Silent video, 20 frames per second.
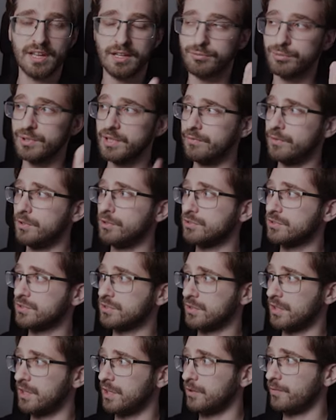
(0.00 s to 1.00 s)
and
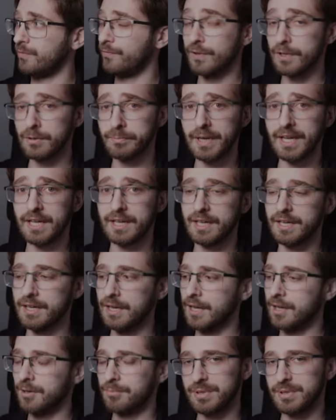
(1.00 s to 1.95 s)
reviews on filmmaking,